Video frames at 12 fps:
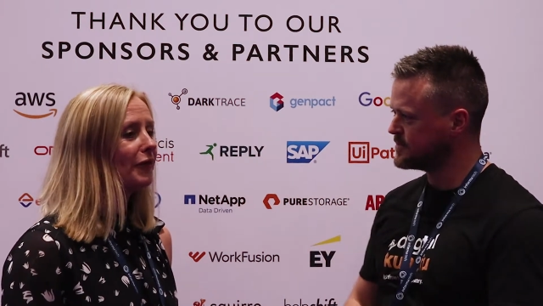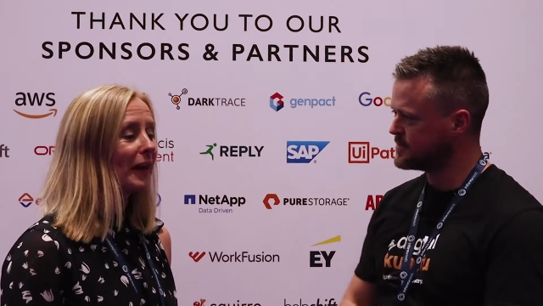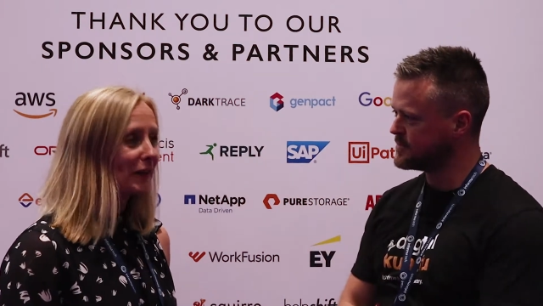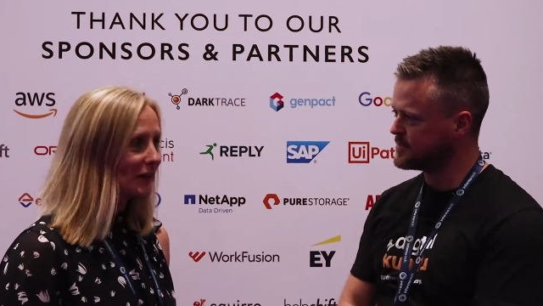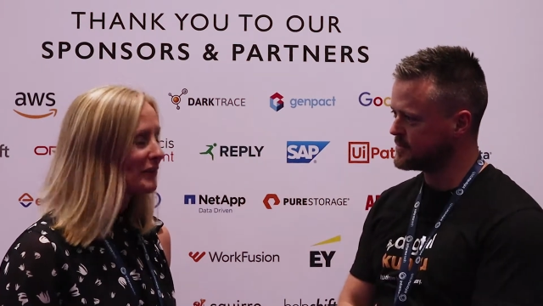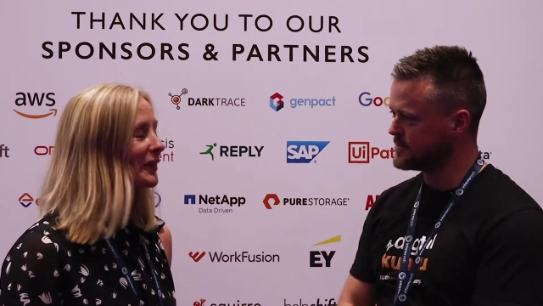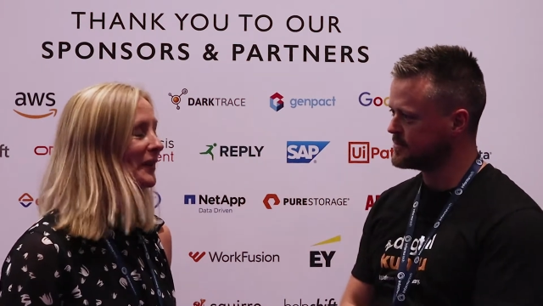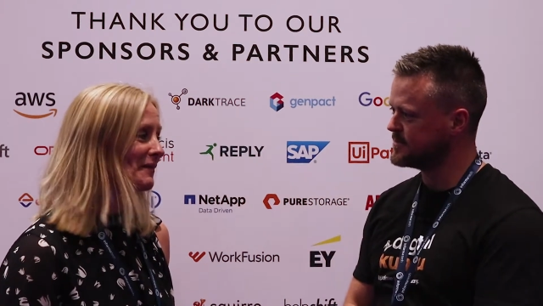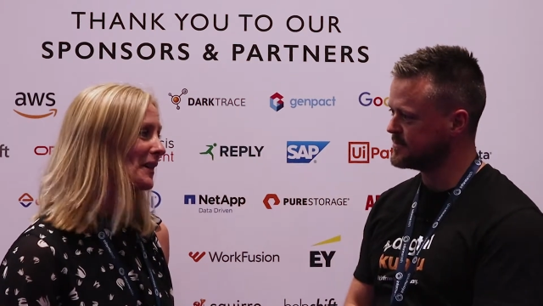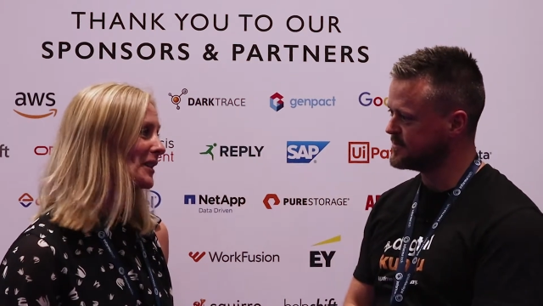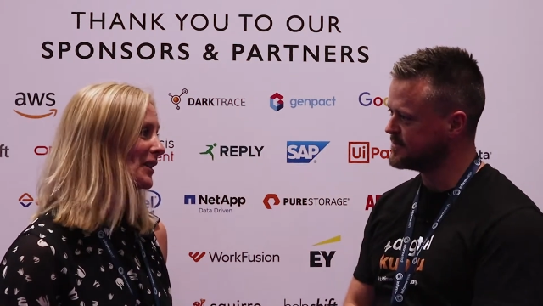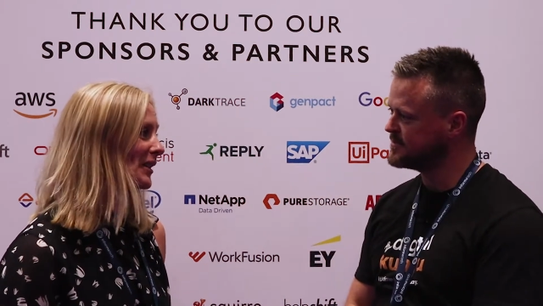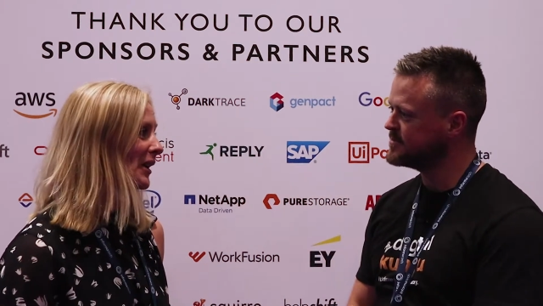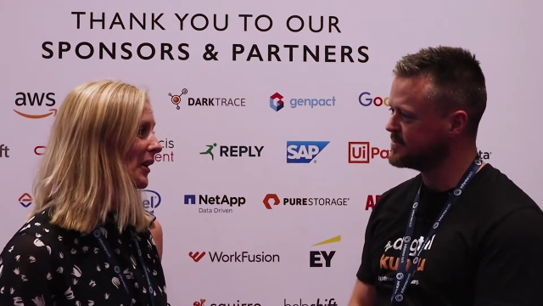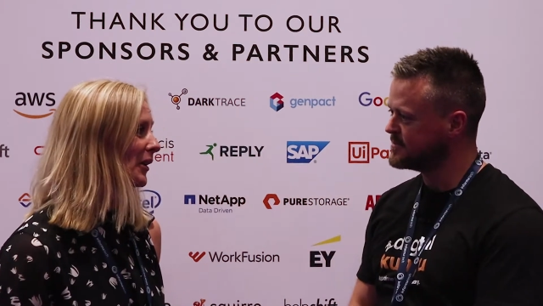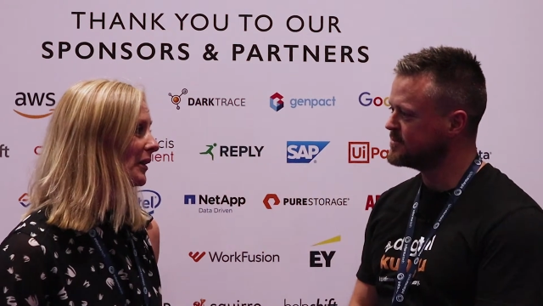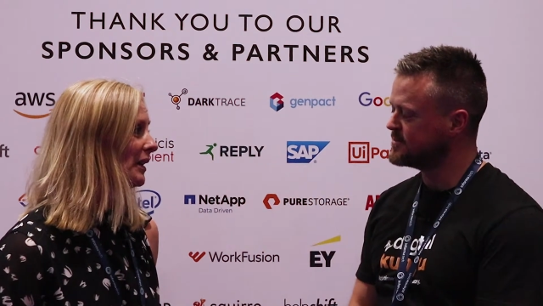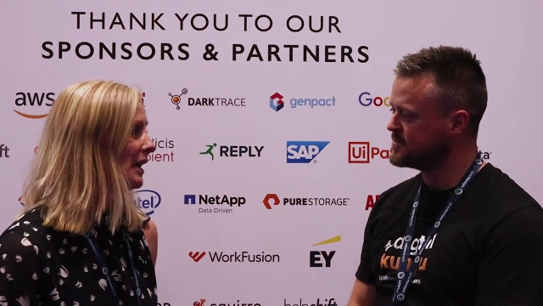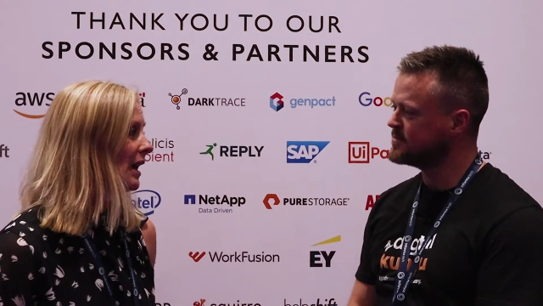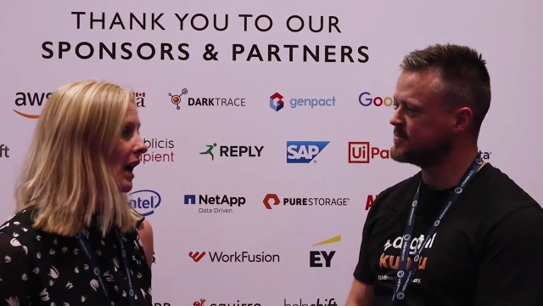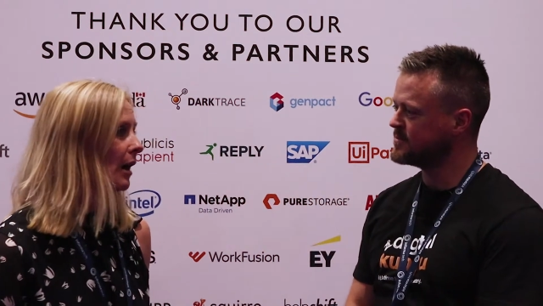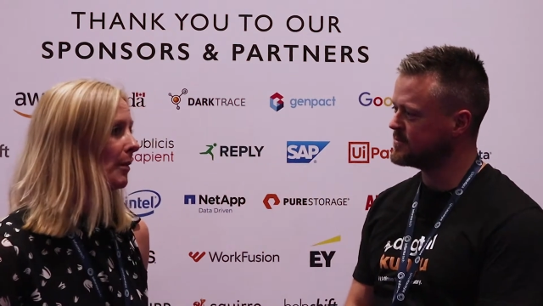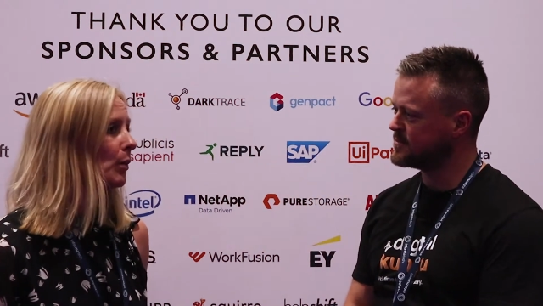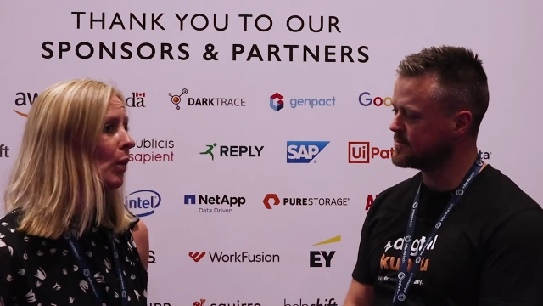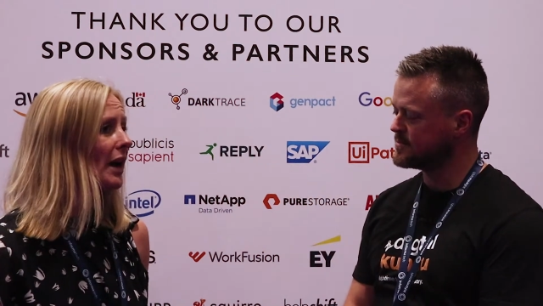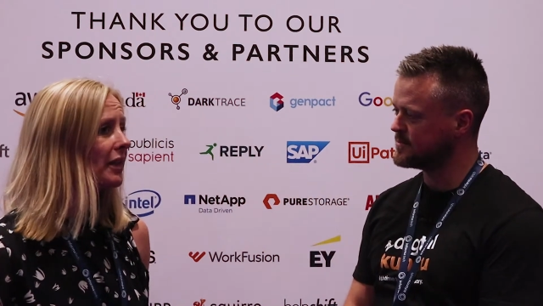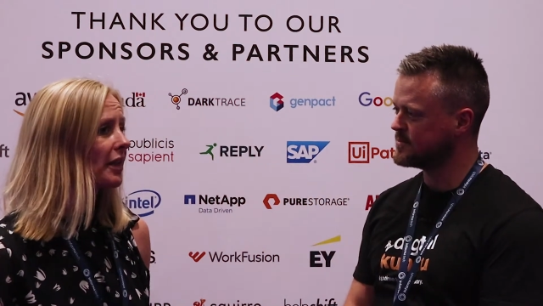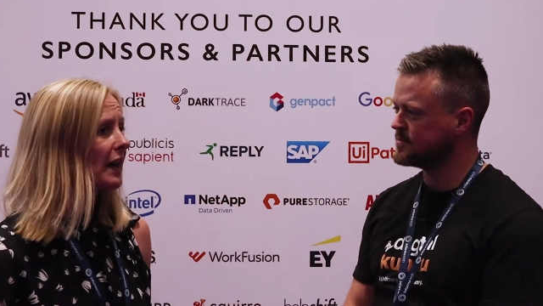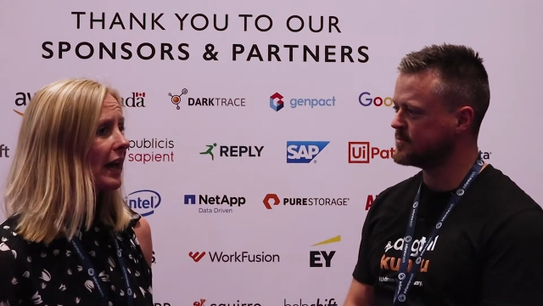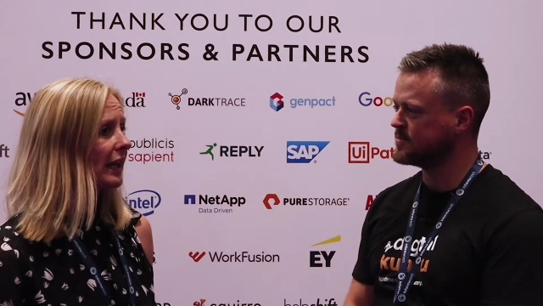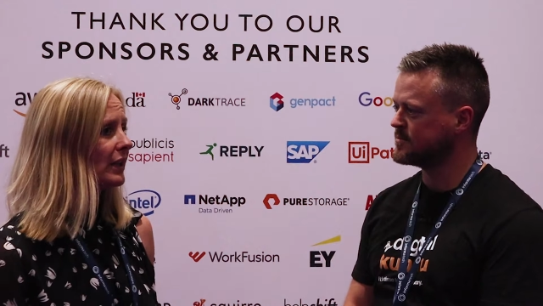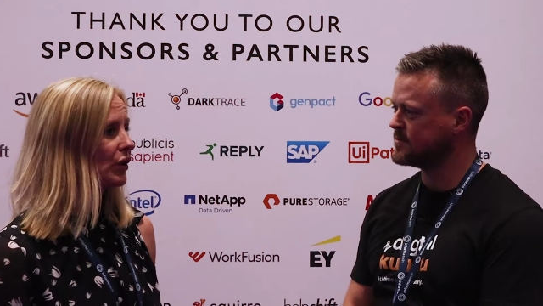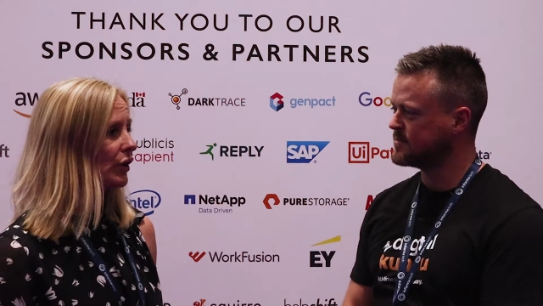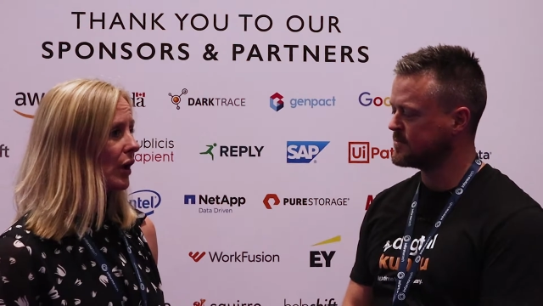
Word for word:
Speaker 1: Very, very much so. Um, and whether that is,